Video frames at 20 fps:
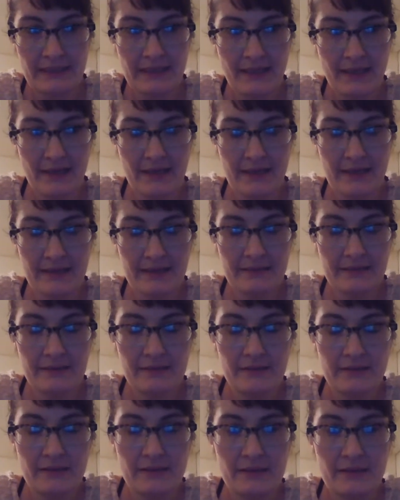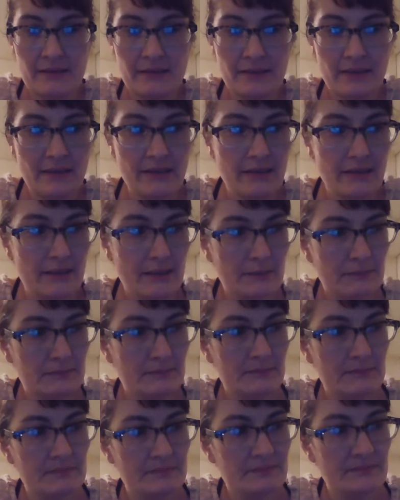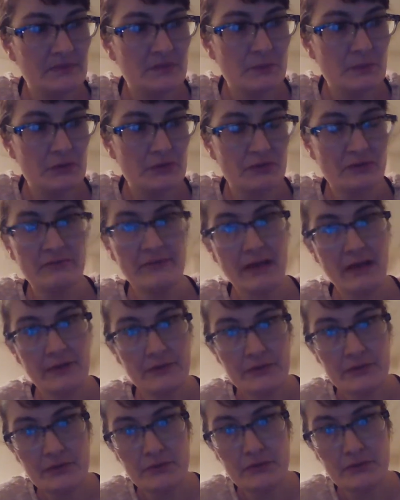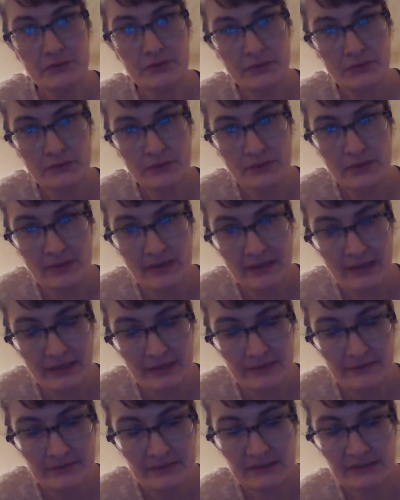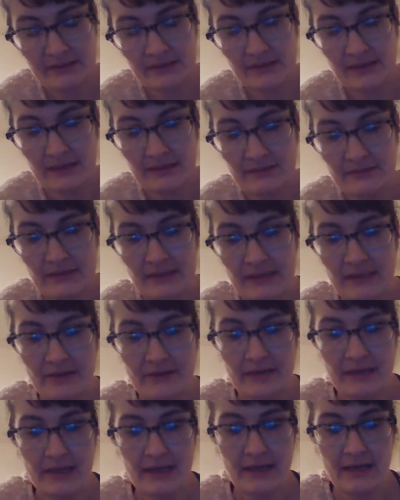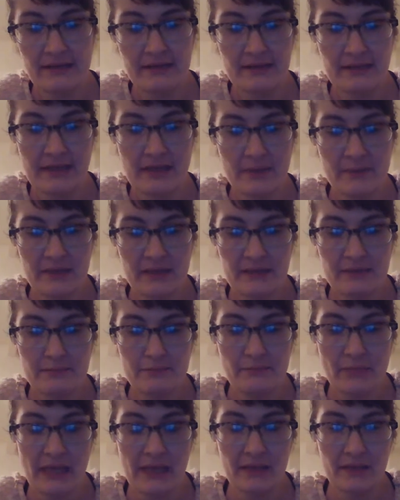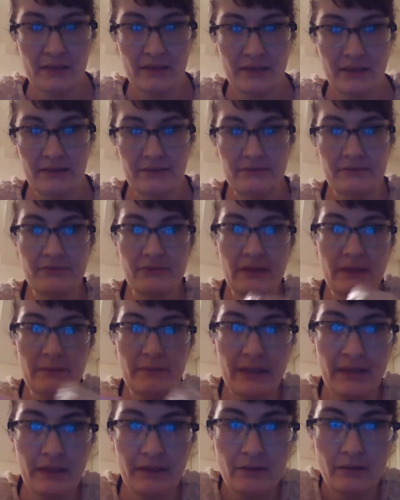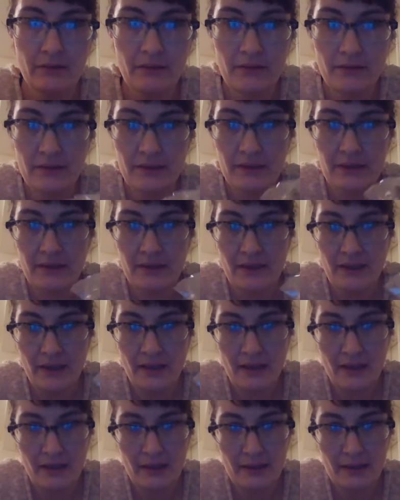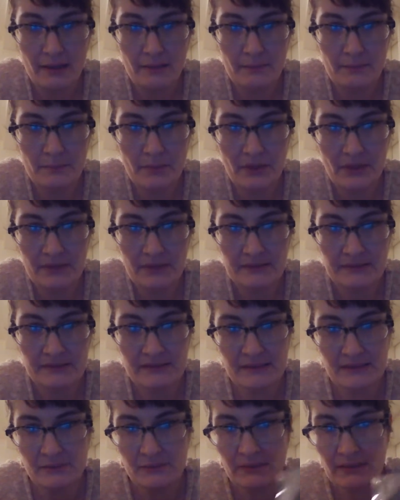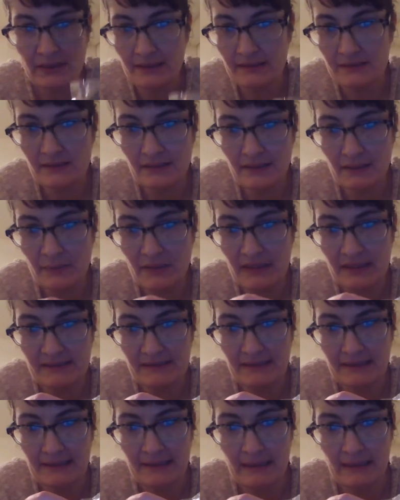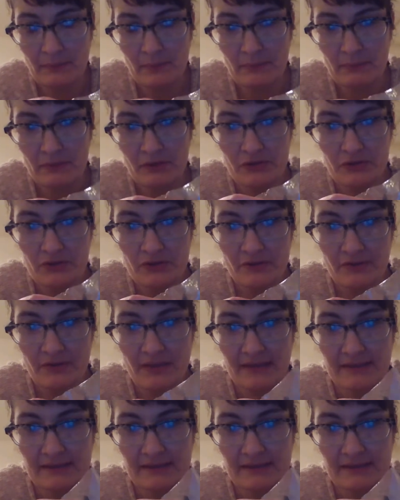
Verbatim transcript: had um, spiritual value to the natives that live in the area, and they come in male and female um, parts. This one has a piece sticking up. I'm not sure if that's